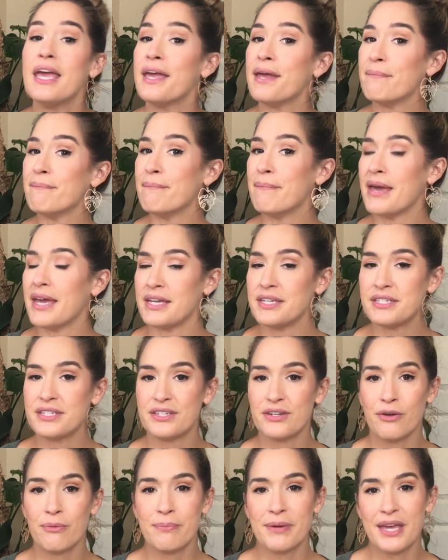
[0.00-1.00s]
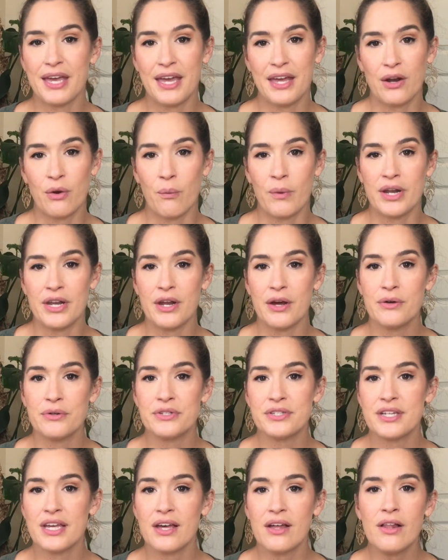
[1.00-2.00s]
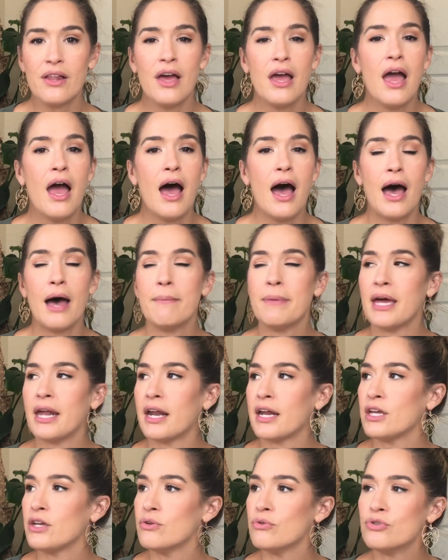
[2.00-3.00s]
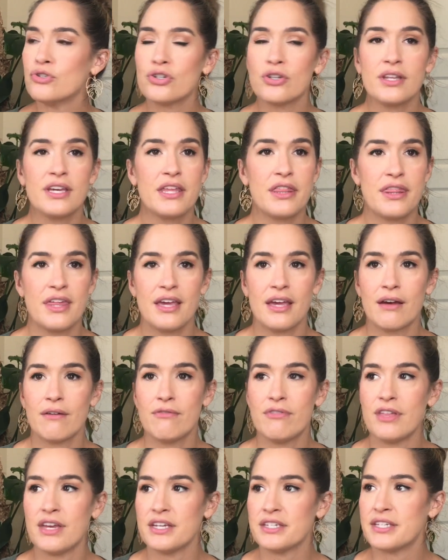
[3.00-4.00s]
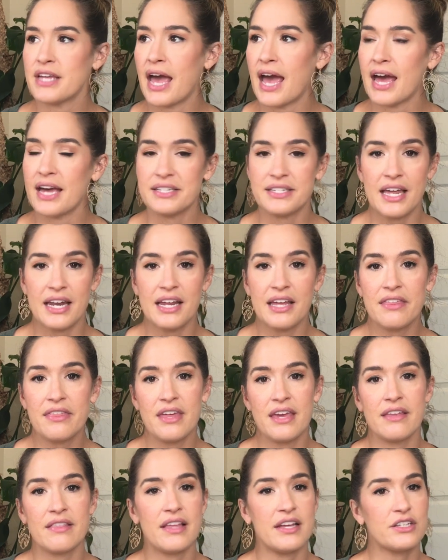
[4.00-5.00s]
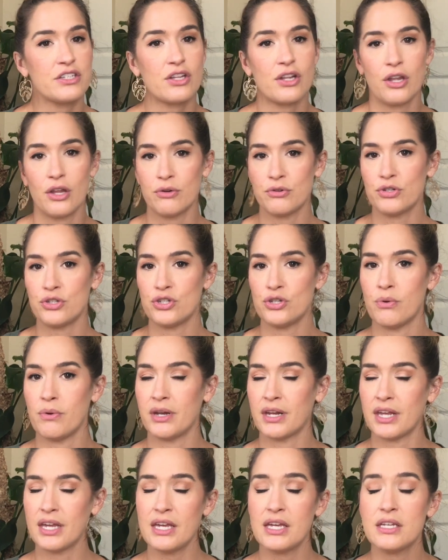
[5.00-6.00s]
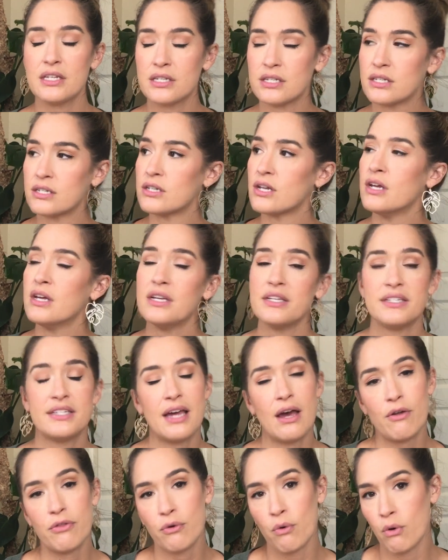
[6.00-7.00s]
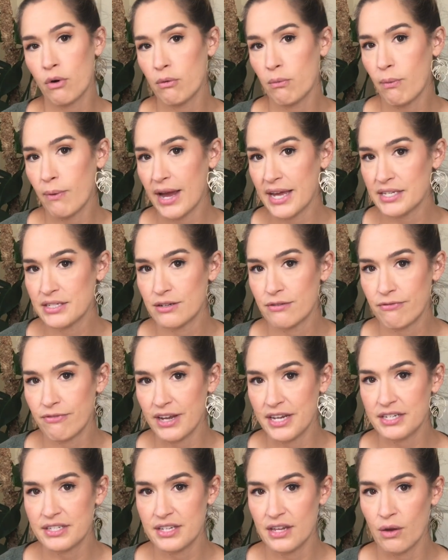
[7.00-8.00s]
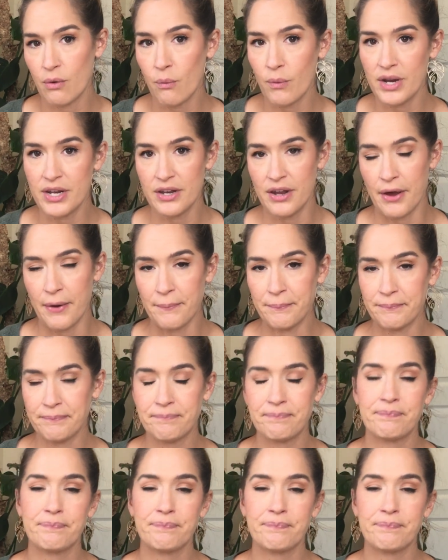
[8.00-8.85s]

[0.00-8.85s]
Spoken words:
It may still be in a windowsill, and I usually think of this as anything that's close to an east, south, or west facing window.